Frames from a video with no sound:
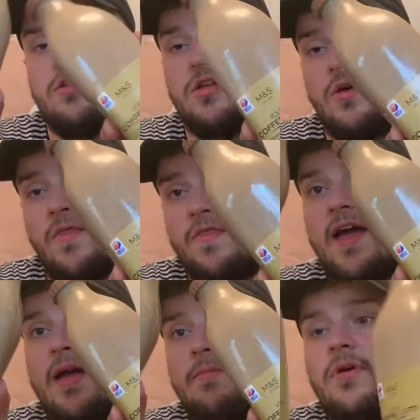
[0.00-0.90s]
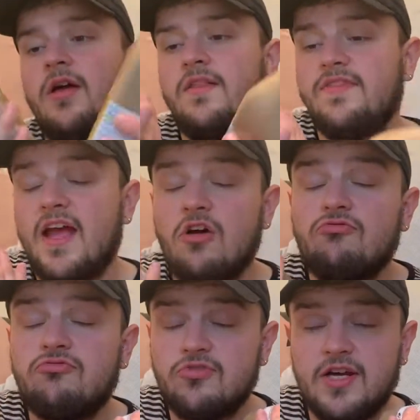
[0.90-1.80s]
So them, they are
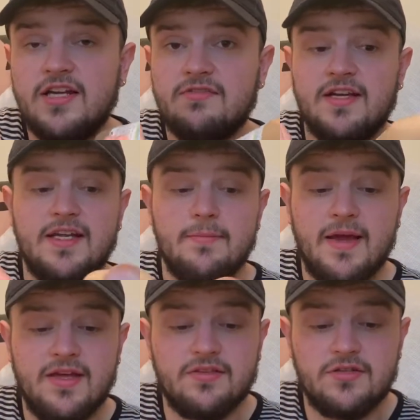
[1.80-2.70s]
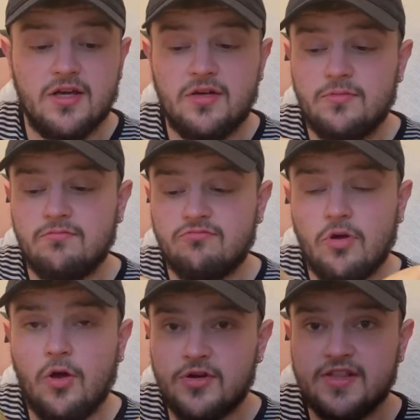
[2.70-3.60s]
really amazing though.
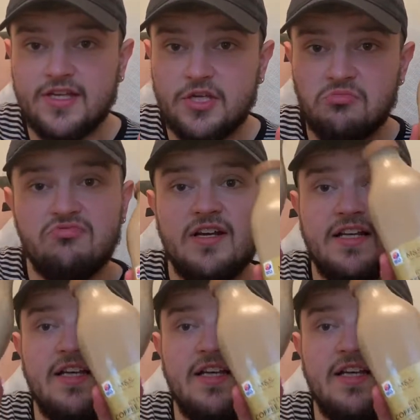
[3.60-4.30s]
Honestly, you really